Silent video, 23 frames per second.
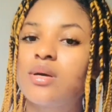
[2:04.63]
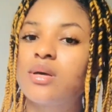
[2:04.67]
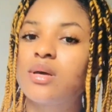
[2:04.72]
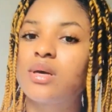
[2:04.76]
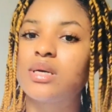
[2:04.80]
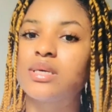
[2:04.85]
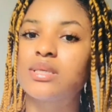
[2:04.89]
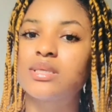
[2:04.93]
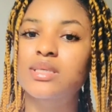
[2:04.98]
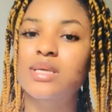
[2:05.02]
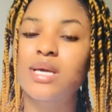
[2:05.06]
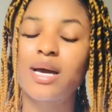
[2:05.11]

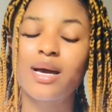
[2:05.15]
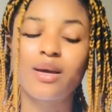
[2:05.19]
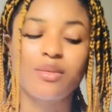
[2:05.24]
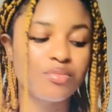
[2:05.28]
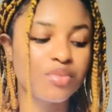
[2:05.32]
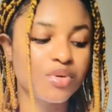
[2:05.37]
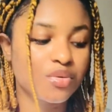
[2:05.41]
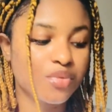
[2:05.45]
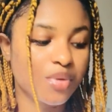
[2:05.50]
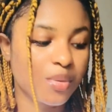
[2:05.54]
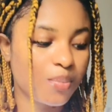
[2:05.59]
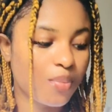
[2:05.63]
It can
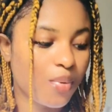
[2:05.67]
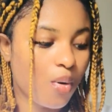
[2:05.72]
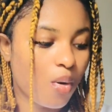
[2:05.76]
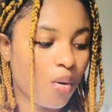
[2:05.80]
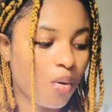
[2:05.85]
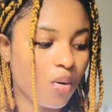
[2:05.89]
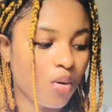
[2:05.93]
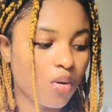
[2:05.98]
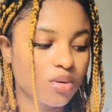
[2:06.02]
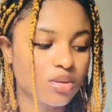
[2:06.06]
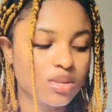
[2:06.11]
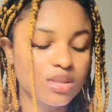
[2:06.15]
be
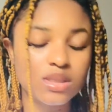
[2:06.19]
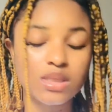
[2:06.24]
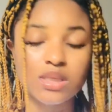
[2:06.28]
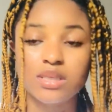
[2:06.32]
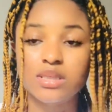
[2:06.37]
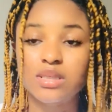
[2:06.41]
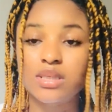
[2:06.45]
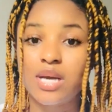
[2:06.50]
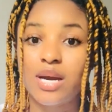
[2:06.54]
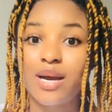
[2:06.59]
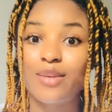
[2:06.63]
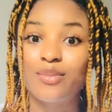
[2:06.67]
reports,
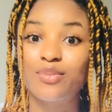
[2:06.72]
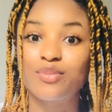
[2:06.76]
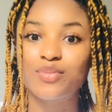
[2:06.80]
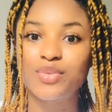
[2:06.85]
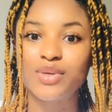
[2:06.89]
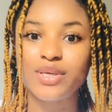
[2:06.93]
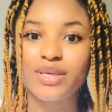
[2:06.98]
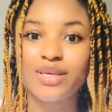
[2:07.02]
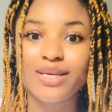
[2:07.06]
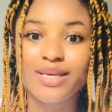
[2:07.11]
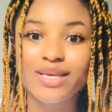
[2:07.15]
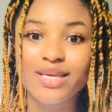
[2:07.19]
it can
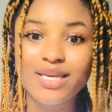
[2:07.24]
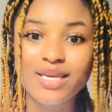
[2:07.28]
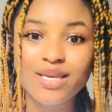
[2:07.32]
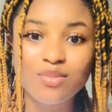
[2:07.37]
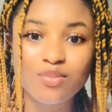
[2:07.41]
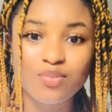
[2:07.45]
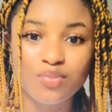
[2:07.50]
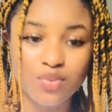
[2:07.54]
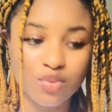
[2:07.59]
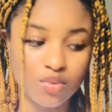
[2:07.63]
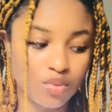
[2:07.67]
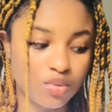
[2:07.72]
be
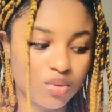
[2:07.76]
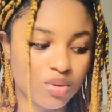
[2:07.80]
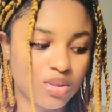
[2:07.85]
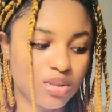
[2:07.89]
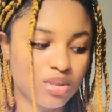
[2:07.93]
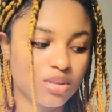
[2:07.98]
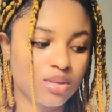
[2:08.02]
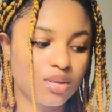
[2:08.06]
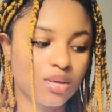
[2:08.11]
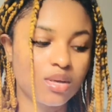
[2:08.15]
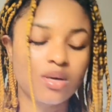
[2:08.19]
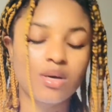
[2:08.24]

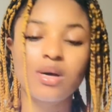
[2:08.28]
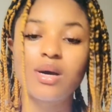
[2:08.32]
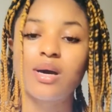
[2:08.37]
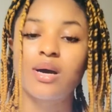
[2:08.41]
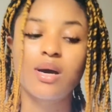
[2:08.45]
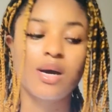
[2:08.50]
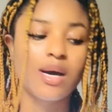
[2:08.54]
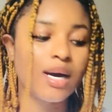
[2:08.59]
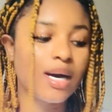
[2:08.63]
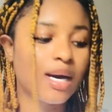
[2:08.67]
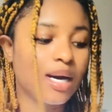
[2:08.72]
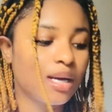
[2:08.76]
ebooks,
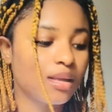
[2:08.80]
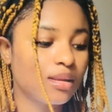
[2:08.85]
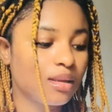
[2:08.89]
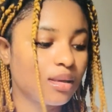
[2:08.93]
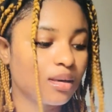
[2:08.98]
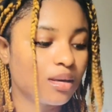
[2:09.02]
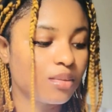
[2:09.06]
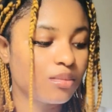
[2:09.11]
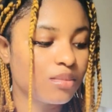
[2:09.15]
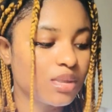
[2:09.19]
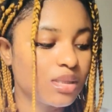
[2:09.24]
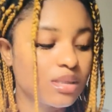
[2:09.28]
and
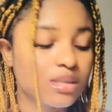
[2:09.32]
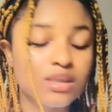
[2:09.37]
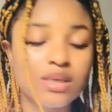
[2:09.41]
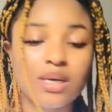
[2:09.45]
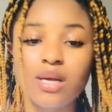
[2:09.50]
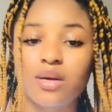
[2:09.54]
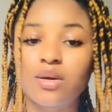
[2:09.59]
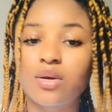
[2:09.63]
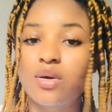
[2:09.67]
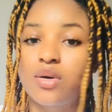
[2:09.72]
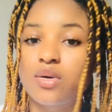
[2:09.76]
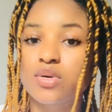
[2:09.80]
it
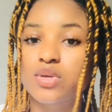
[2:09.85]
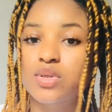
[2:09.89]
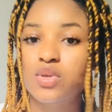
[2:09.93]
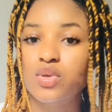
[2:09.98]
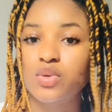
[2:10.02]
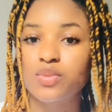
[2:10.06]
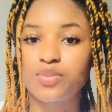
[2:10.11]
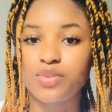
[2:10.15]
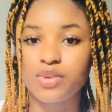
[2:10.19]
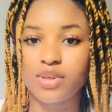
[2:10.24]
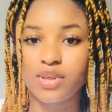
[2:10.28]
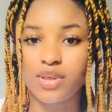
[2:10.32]
can also
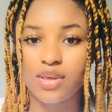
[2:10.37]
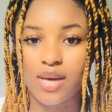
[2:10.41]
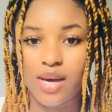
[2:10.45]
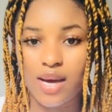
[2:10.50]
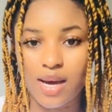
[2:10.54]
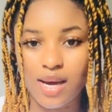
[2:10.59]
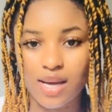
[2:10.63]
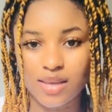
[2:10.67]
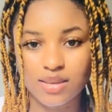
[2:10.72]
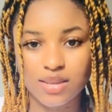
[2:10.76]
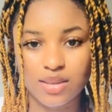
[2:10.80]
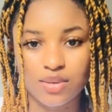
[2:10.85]
be
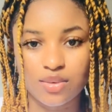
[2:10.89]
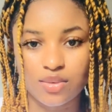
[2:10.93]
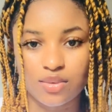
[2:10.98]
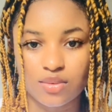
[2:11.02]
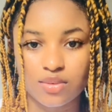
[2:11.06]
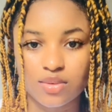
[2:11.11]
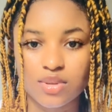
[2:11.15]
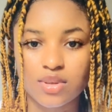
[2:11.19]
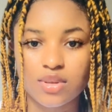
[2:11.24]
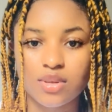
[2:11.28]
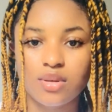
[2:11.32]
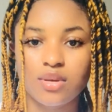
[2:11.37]

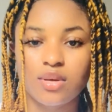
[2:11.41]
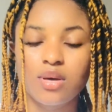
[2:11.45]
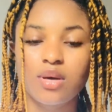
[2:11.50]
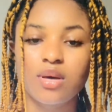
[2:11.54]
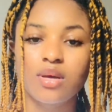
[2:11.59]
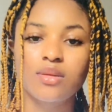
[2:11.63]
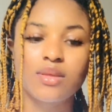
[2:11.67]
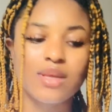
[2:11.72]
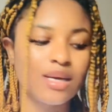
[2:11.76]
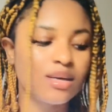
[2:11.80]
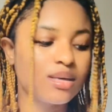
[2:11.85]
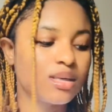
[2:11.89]
articles.
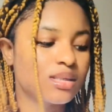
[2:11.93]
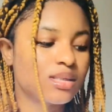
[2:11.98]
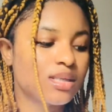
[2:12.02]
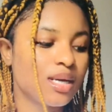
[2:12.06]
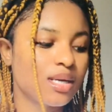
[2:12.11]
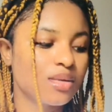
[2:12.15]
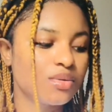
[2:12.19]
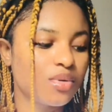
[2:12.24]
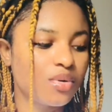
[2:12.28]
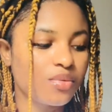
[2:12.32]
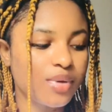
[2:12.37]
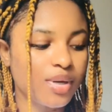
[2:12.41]
Then the
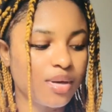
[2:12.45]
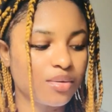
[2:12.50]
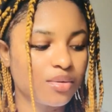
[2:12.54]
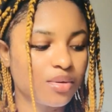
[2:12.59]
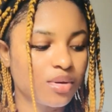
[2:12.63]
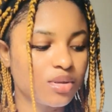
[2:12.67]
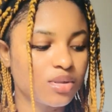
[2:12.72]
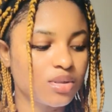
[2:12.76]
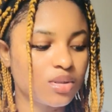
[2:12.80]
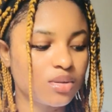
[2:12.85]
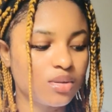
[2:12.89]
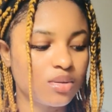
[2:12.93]
third one we are
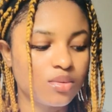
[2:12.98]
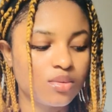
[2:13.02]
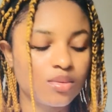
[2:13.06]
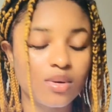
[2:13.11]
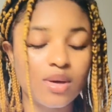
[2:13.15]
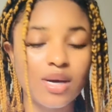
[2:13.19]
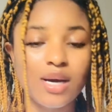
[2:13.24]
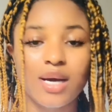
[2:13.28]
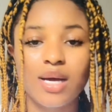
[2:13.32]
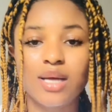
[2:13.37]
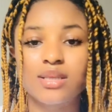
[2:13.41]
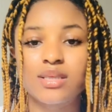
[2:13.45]
going to
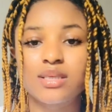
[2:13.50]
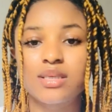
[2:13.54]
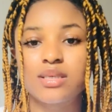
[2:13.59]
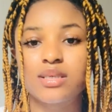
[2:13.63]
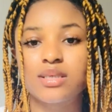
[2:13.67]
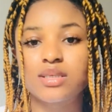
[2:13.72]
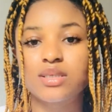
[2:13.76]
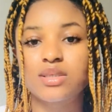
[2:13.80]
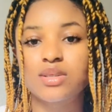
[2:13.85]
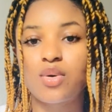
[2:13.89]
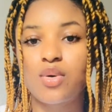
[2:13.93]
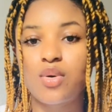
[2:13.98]
look at
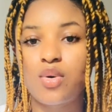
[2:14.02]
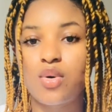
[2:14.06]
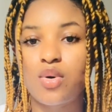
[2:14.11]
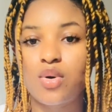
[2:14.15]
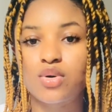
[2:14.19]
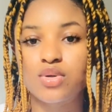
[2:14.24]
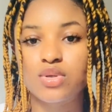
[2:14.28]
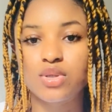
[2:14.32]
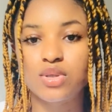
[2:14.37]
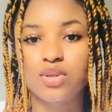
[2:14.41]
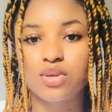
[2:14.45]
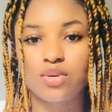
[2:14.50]
is
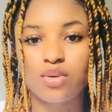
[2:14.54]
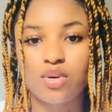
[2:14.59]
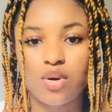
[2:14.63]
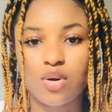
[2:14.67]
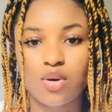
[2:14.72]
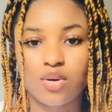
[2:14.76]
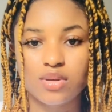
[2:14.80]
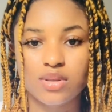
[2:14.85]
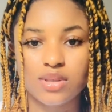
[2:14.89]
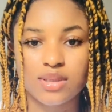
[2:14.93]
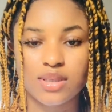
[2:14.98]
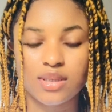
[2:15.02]
audio
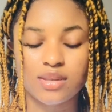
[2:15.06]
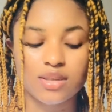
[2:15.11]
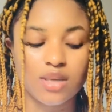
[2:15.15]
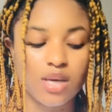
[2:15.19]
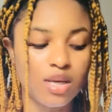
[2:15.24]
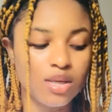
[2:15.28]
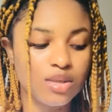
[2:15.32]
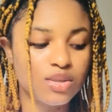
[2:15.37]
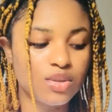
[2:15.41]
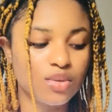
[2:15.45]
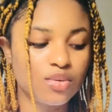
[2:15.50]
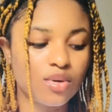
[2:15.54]
content.
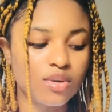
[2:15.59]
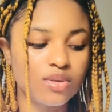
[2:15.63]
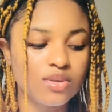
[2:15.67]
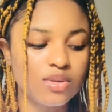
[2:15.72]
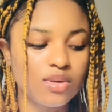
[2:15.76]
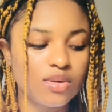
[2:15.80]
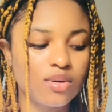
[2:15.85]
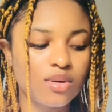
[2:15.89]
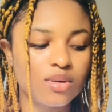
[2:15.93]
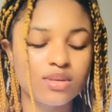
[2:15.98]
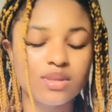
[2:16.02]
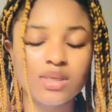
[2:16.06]
So audio
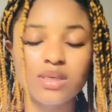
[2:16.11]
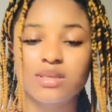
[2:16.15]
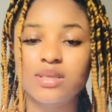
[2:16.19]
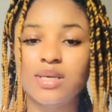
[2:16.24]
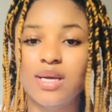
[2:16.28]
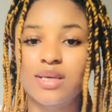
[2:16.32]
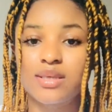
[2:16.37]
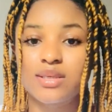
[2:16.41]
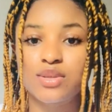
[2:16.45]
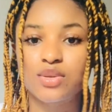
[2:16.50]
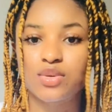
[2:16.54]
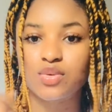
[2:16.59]
content
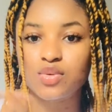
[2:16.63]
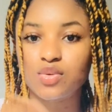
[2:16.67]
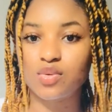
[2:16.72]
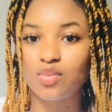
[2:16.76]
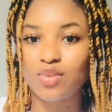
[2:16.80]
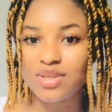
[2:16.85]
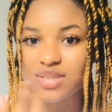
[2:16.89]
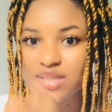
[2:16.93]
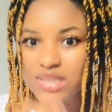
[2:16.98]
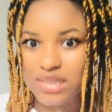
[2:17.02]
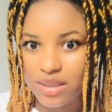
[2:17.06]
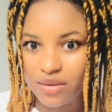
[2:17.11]
has to do
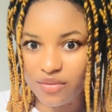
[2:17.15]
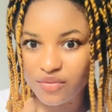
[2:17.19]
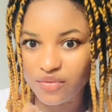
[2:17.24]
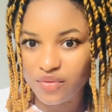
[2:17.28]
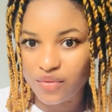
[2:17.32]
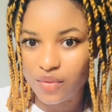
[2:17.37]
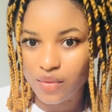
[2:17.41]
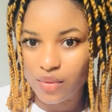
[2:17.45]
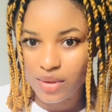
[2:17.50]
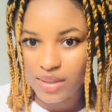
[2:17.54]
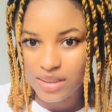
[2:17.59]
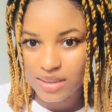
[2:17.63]
with
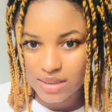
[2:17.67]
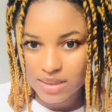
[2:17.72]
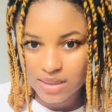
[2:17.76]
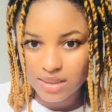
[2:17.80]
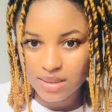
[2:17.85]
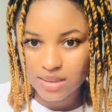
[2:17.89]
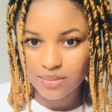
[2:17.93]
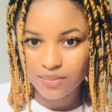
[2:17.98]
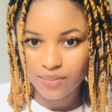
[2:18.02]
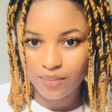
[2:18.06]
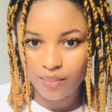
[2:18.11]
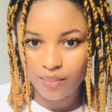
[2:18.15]
voice.